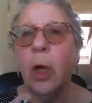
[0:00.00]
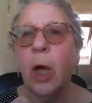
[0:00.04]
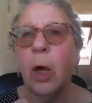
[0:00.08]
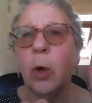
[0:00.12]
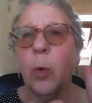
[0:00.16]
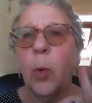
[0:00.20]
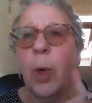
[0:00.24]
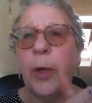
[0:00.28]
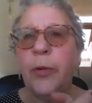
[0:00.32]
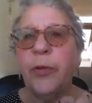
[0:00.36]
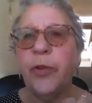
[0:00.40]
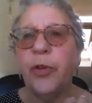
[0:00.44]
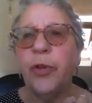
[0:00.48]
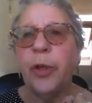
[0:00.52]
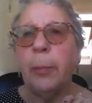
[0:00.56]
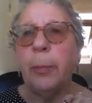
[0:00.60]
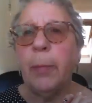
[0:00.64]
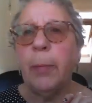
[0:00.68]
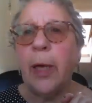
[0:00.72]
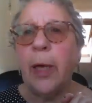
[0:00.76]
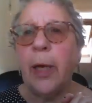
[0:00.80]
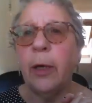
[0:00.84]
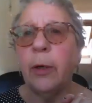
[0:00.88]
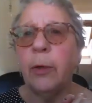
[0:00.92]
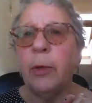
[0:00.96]
Question
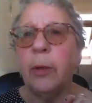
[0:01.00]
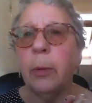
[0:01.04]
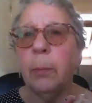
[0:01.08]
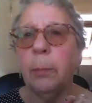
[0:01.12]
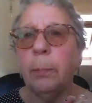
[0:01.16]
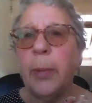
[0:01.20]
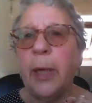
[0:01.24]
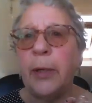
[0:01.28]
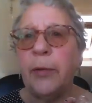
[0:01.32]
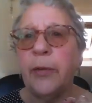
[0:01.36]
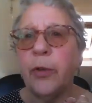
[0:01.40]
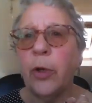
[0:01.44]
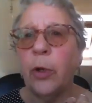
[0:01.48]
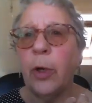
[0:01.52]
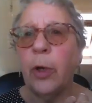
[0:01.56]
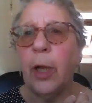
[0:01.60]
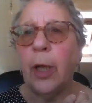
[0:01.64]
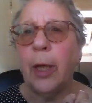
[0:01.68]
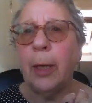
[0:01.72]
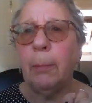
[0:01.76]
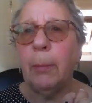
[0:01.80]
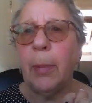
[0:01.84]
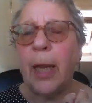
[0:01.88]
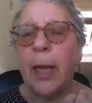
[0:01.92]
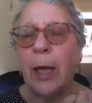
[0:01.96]
about best
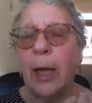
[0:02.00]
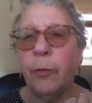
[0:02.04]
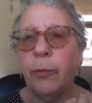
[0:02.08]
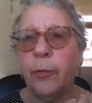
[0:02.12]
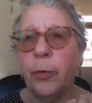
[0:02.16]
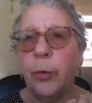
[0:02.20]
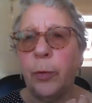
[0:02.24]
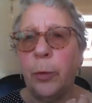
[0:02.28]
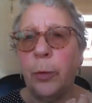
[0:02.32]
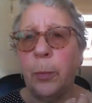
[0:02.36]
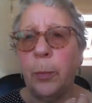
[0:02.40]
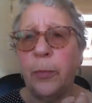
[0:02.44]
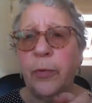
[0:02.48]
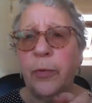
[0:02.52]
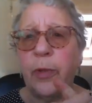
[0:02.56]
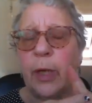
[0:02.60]
online platforms,